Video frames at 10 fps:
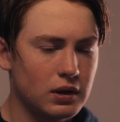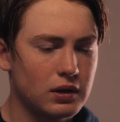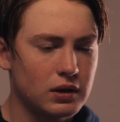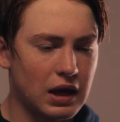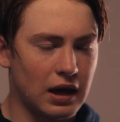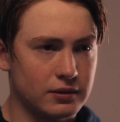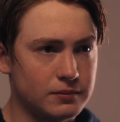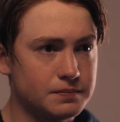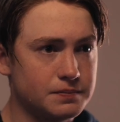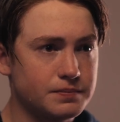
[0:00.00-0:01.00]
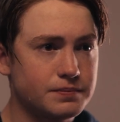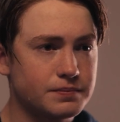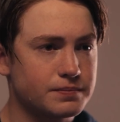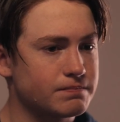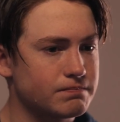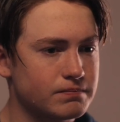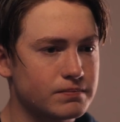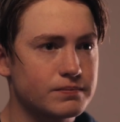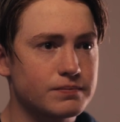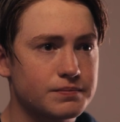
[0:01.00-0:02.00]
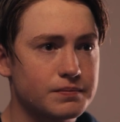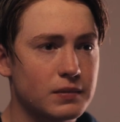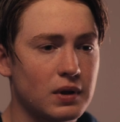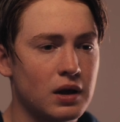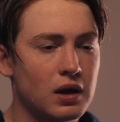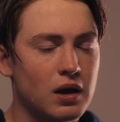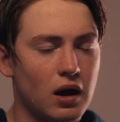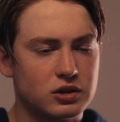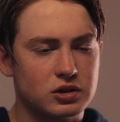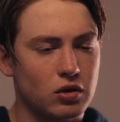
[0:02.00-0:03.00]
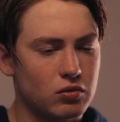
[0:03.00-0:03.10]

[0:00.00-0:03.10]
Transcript: and they both ask Charlie not to tell anyone about the